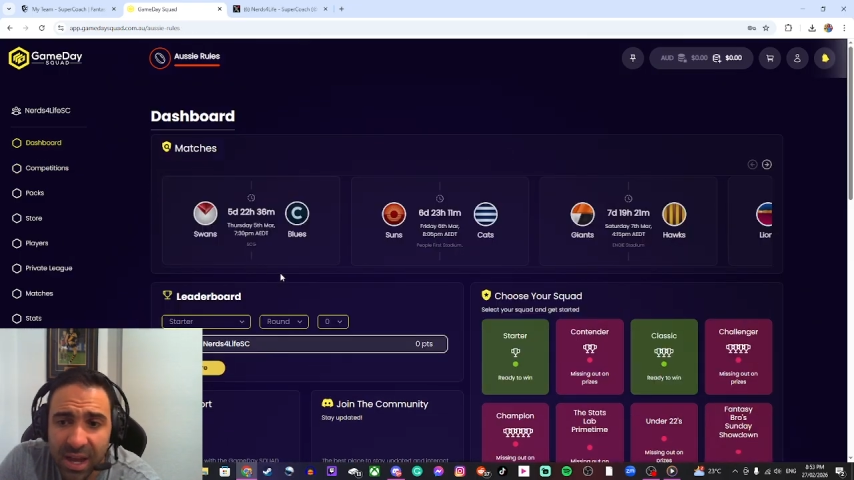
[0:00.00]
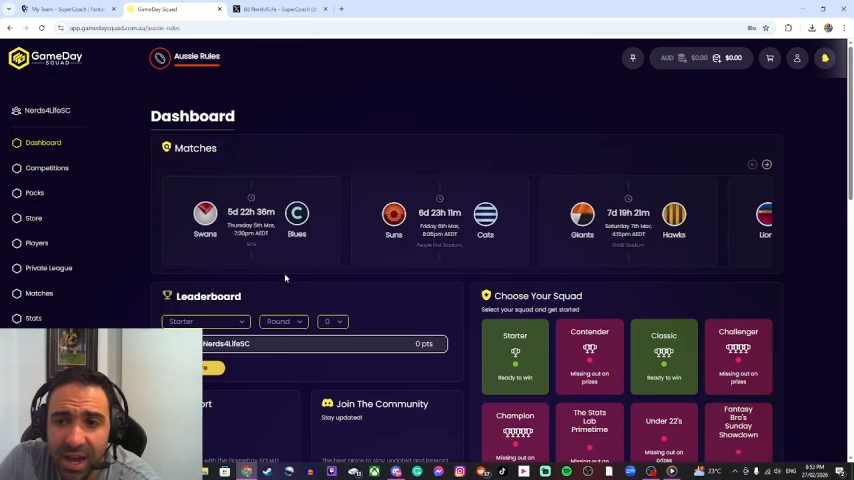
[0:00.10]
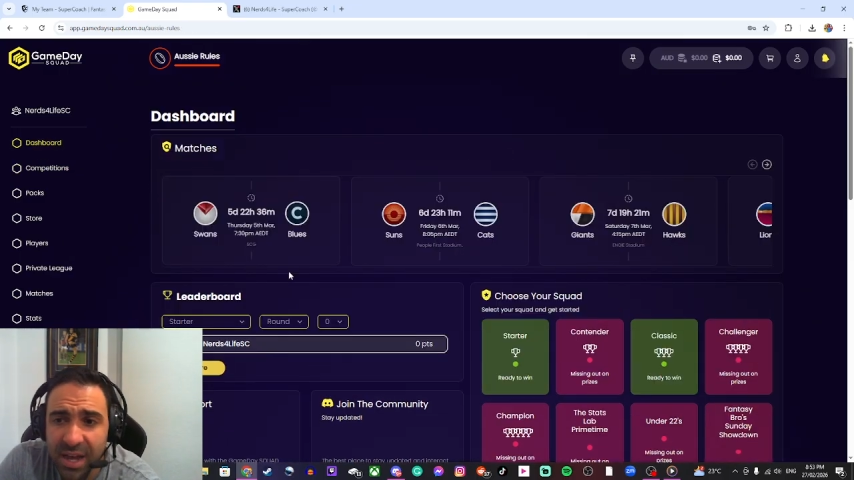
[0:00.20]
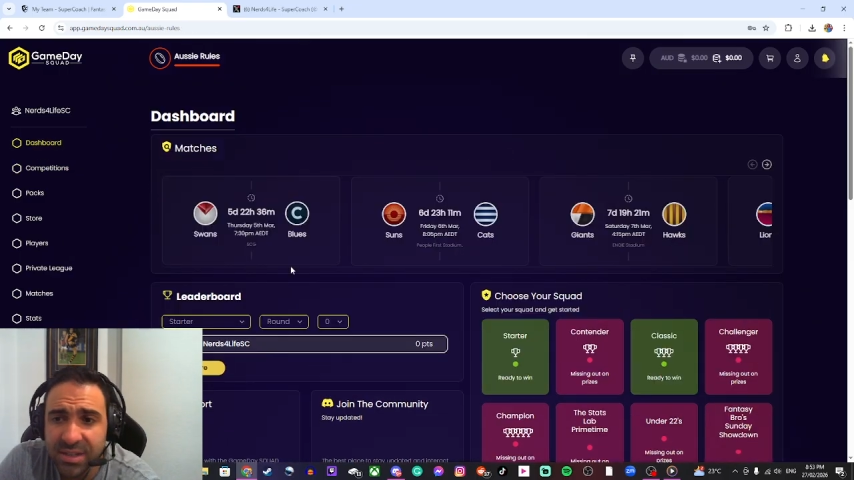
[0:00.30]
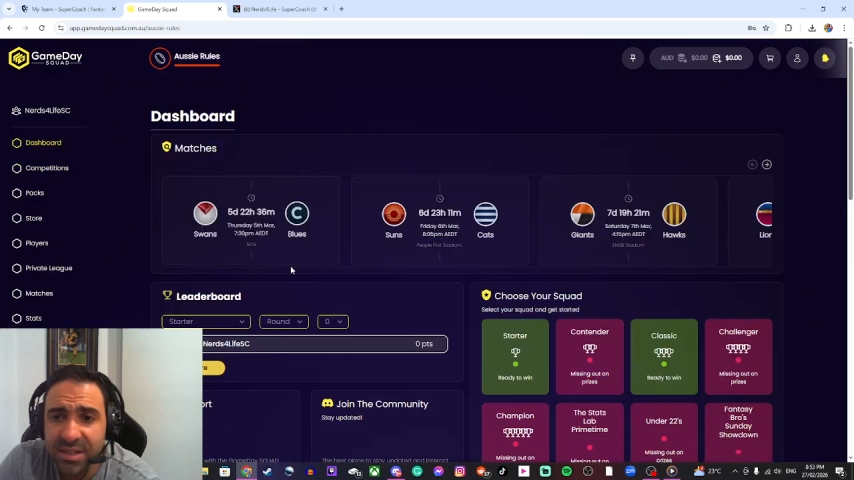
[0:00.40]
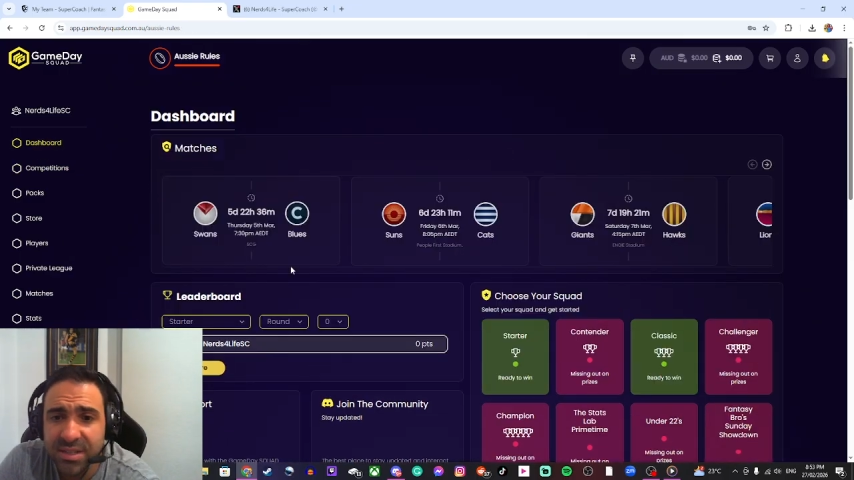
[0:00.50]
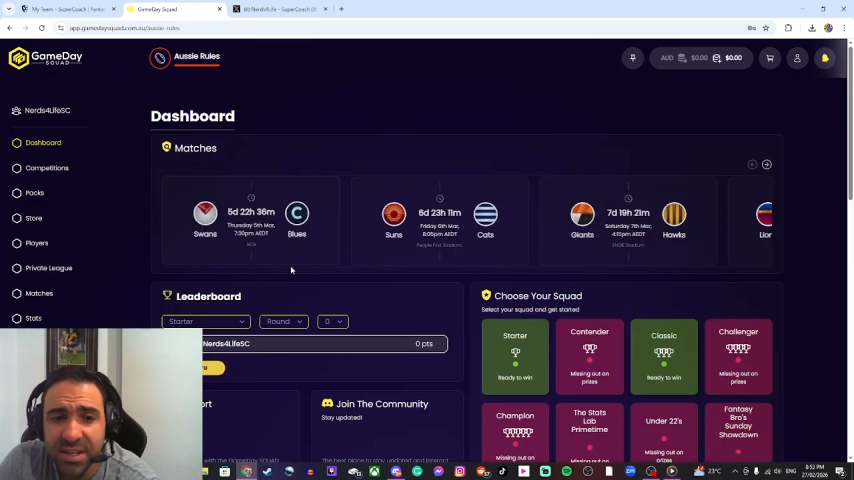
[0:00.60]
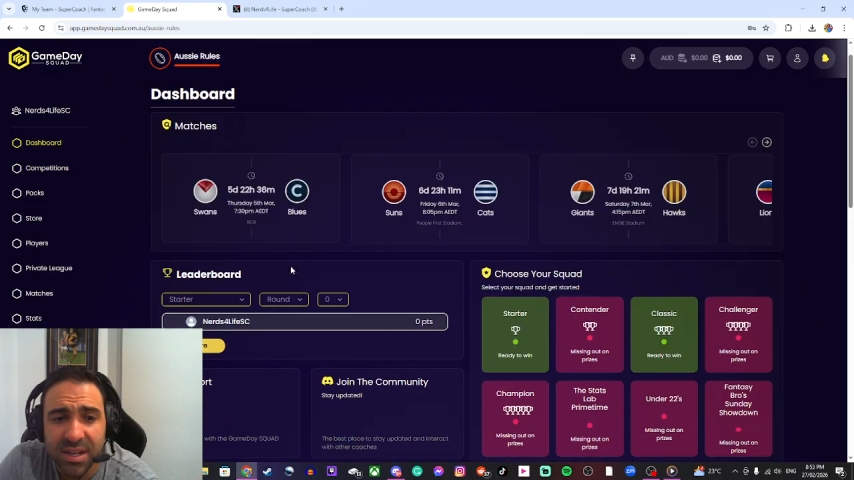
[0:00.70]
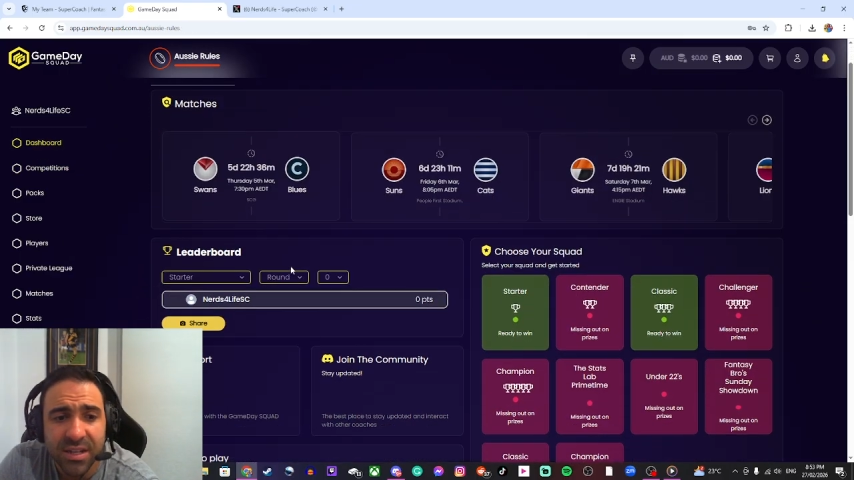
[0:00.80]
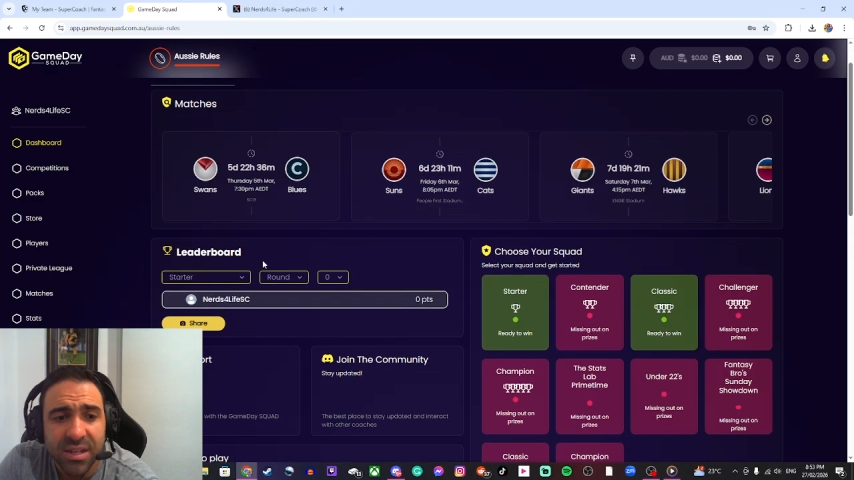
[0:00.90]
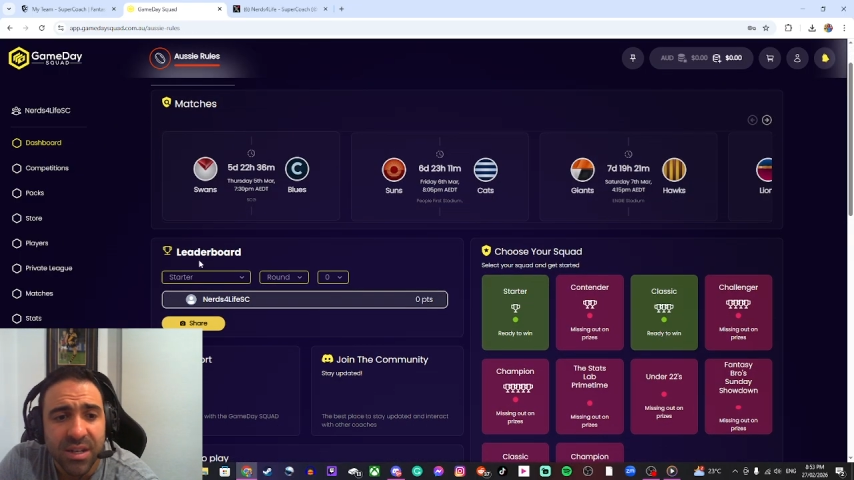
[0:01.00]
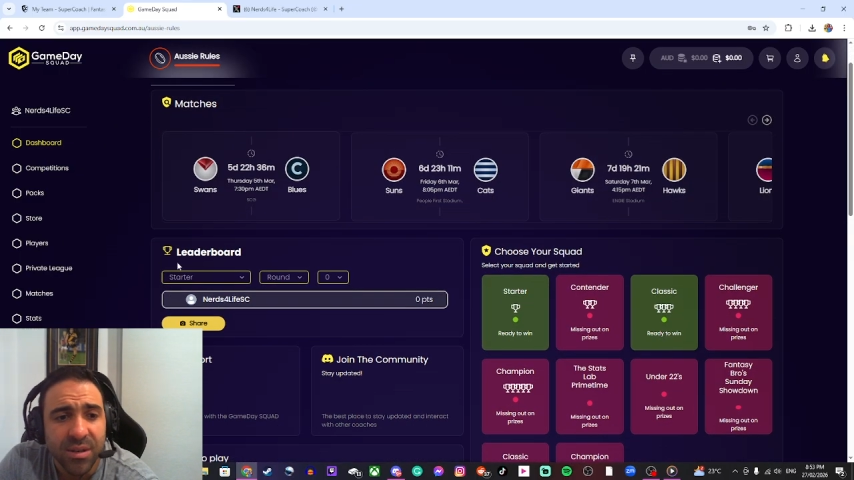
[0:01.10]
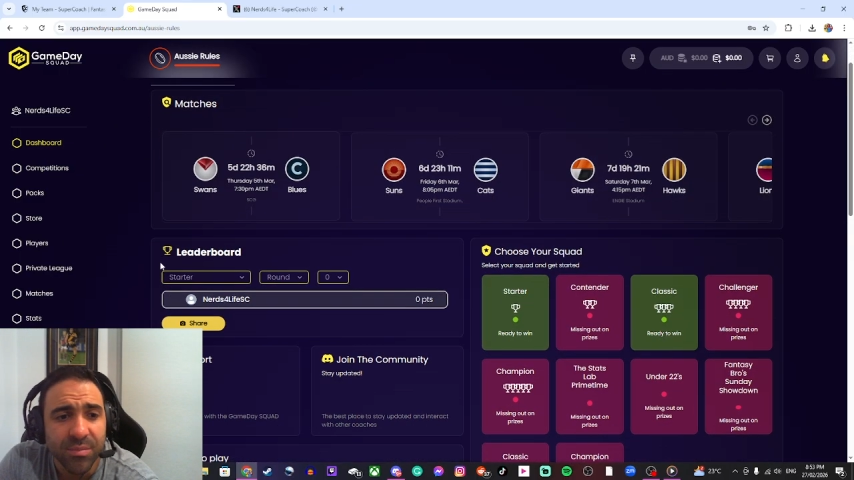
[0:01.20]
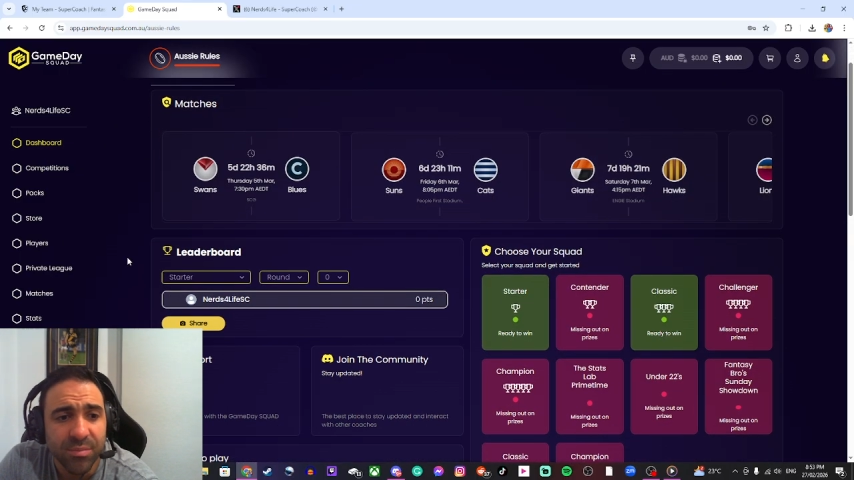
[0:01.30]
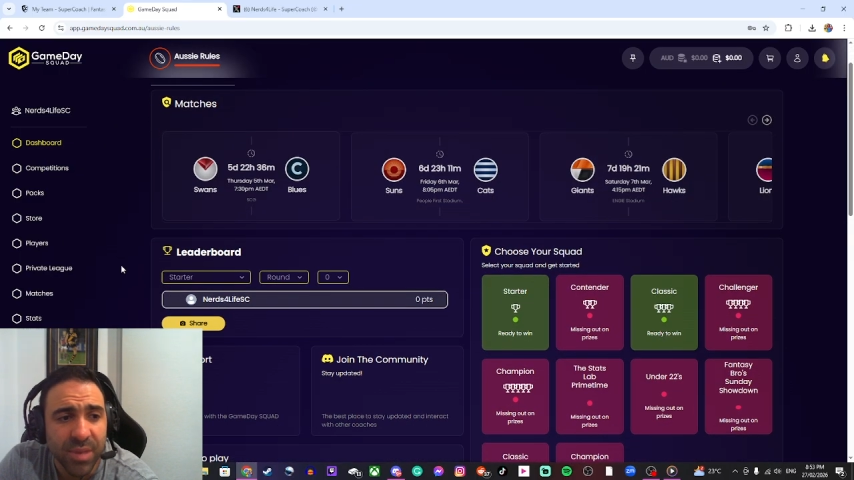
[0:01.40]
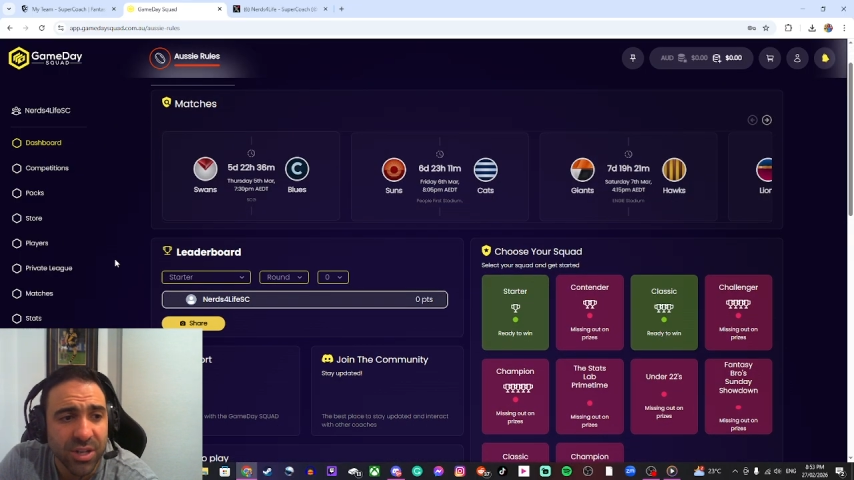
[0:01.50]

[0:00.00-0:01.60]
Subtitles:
As I said, make